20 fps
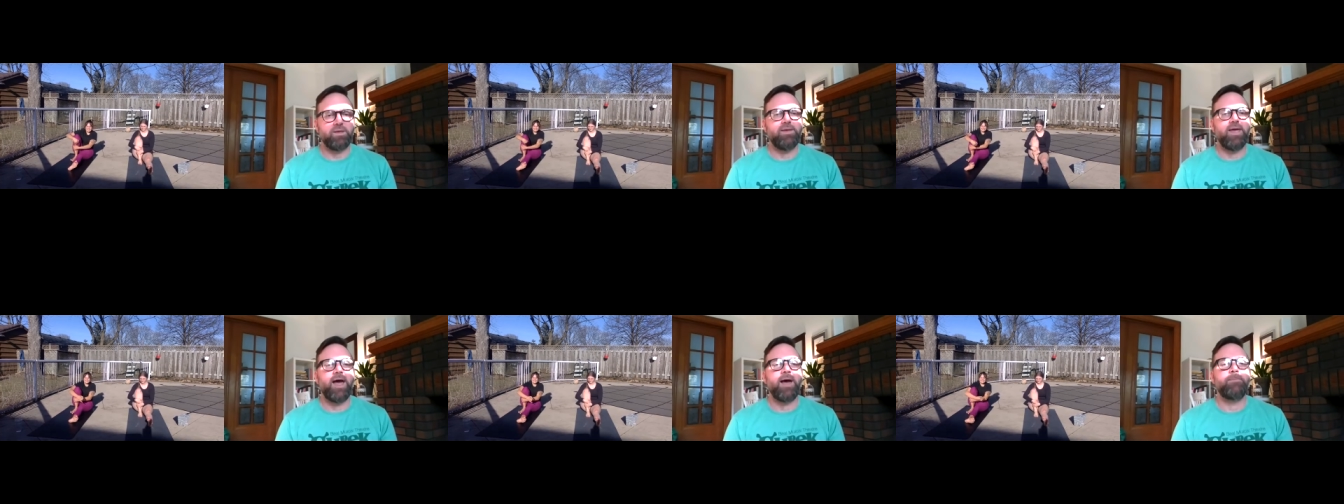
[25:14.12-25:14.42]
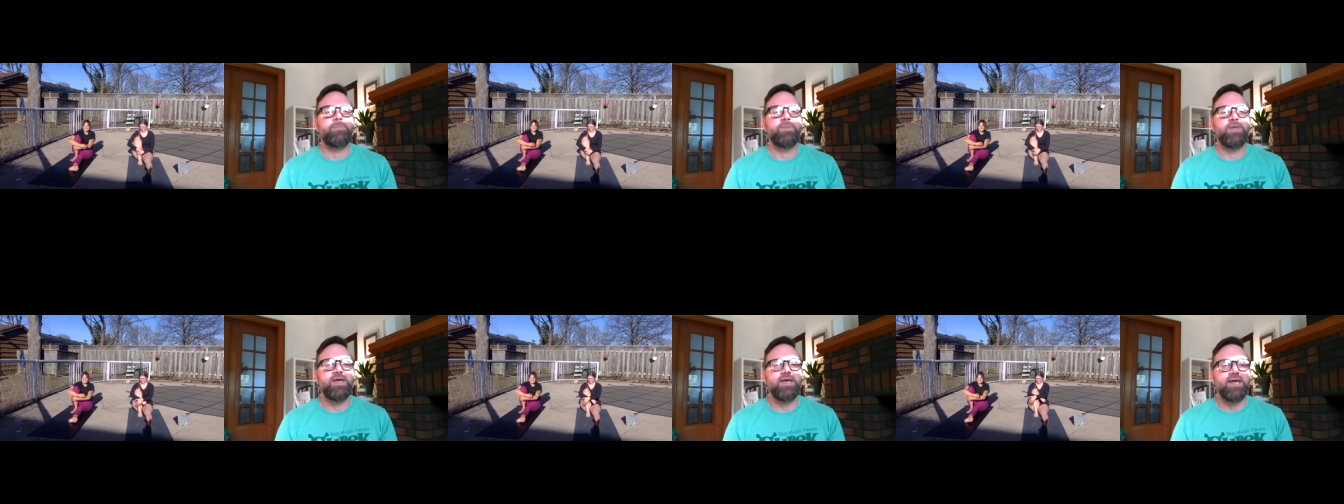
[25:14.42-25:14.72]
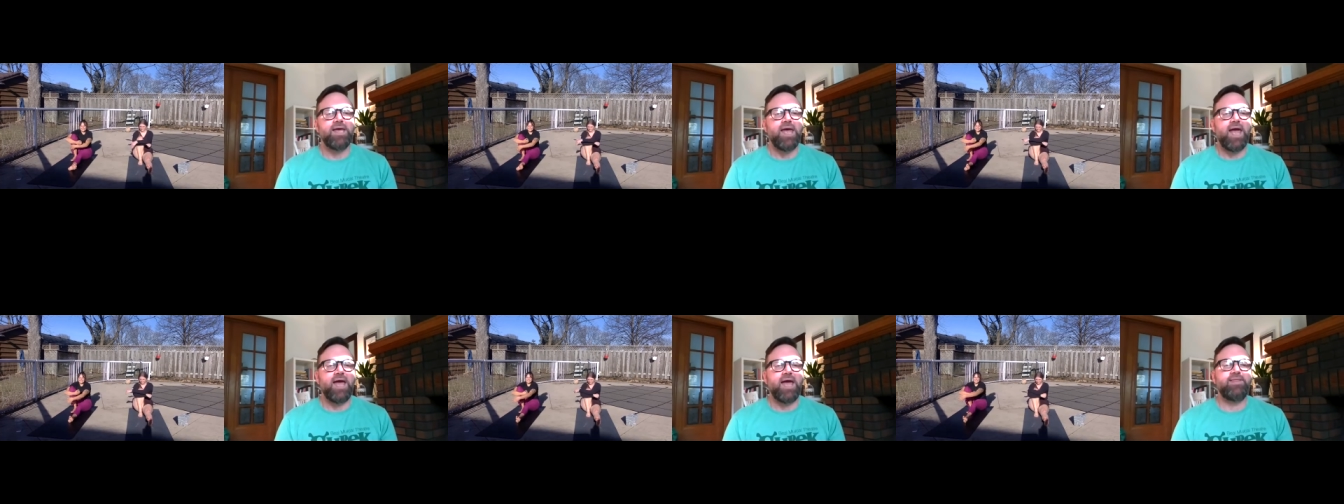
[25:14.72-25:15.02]
Yeah.
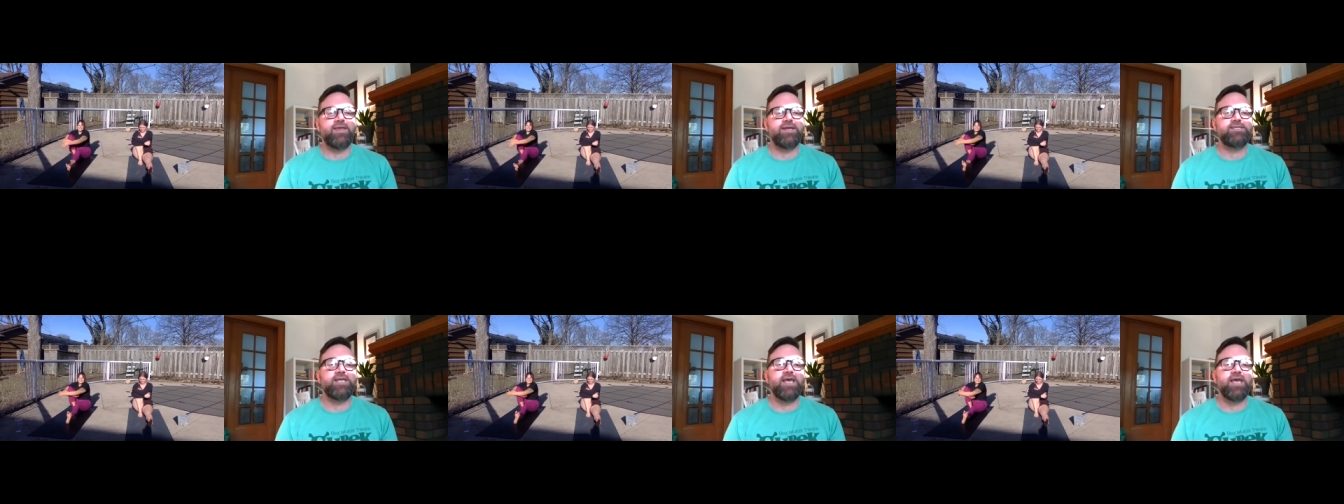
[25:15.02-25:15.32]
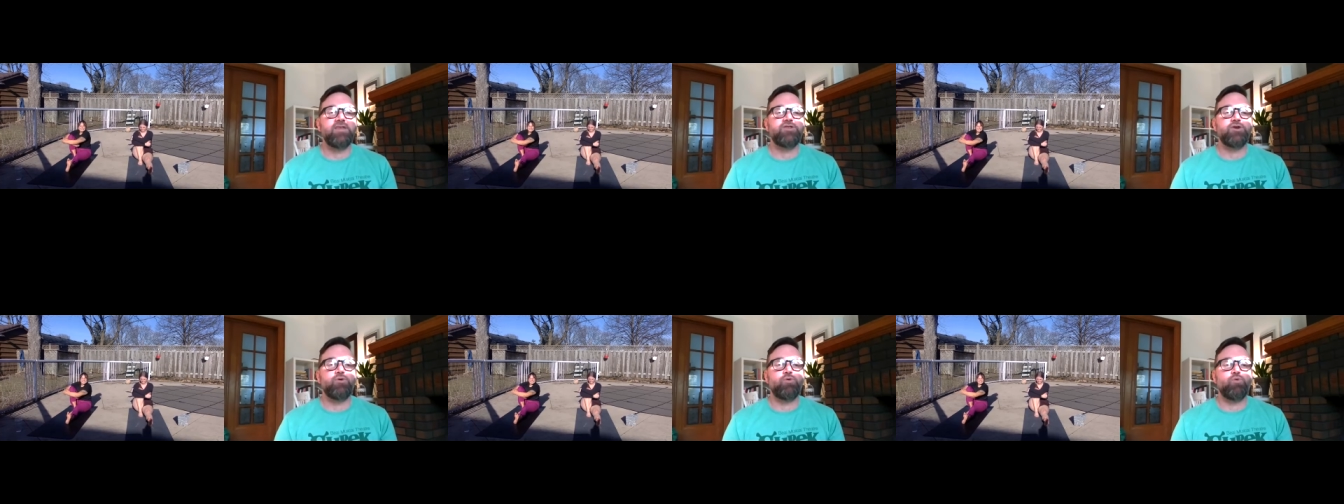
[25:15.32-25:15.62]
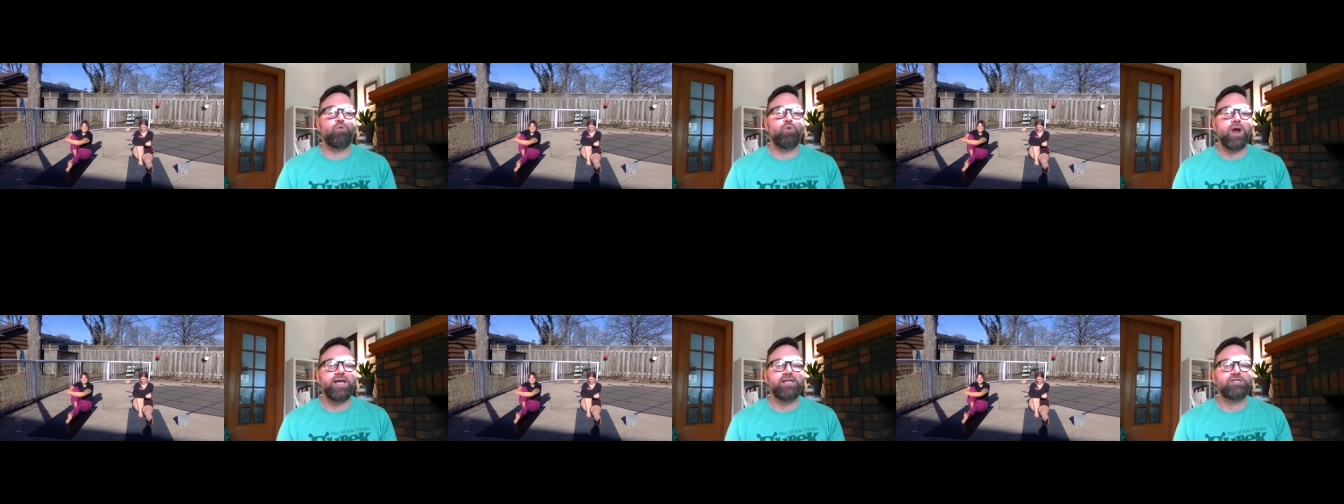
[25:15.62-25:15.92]
And then take the
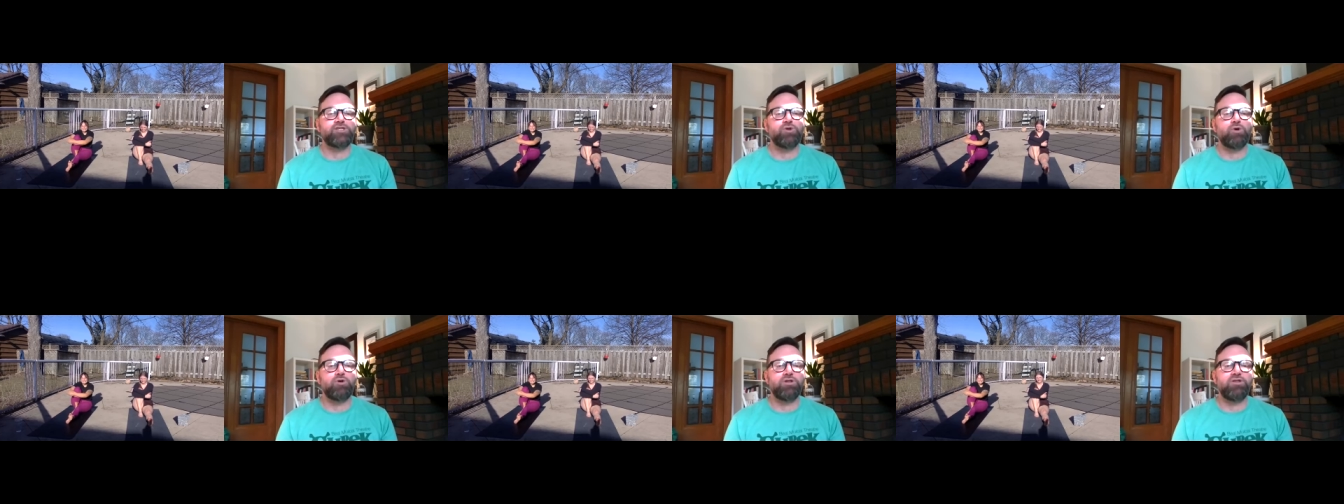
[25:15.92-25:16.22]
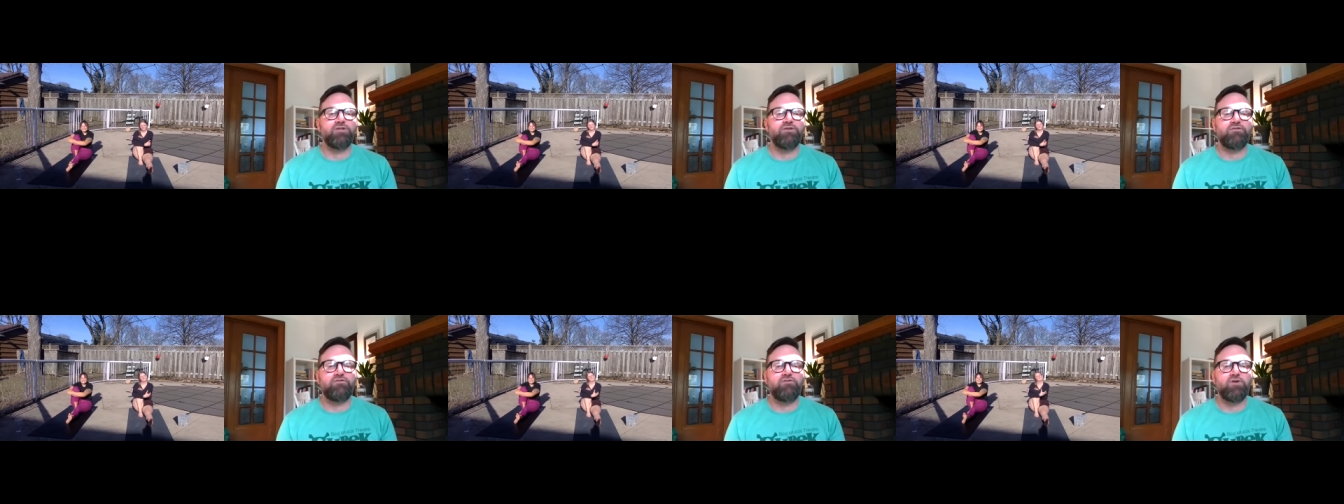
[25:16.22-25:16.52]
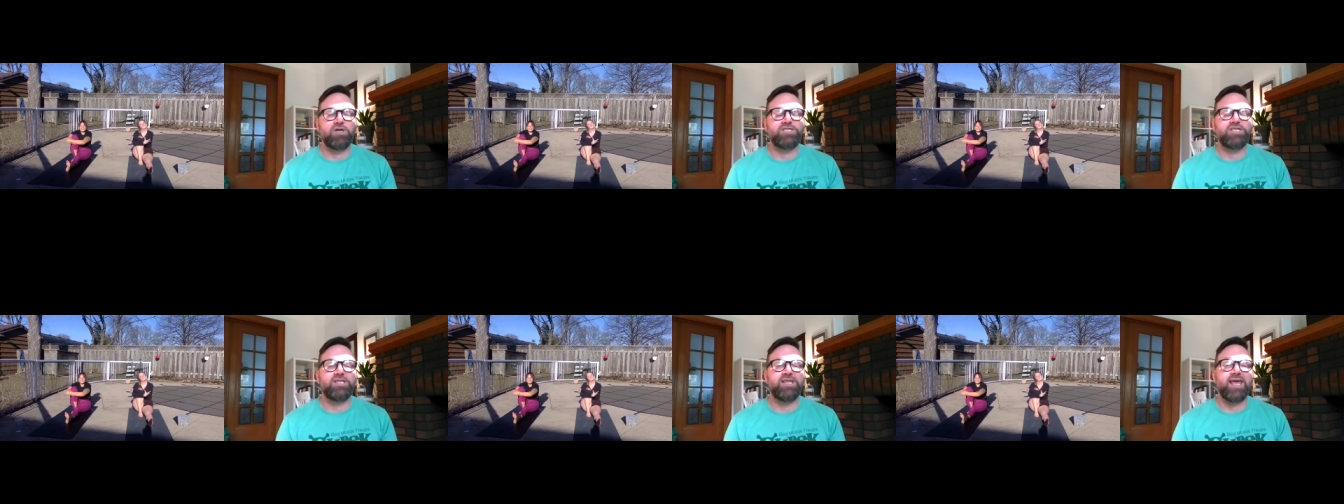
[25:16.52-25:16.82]
right sole of the
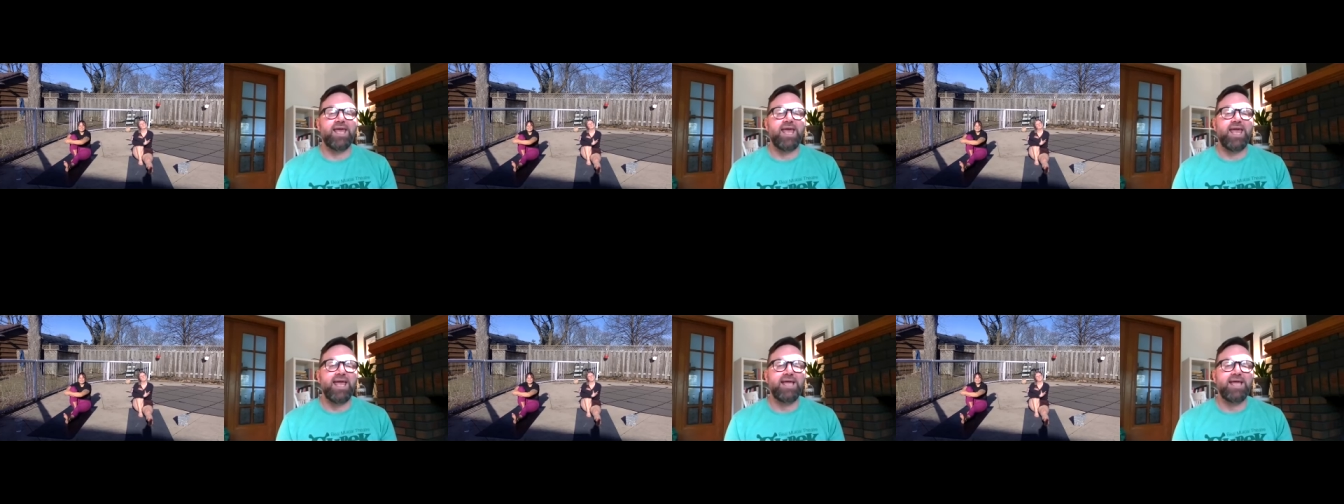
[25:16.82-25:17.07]
foot to the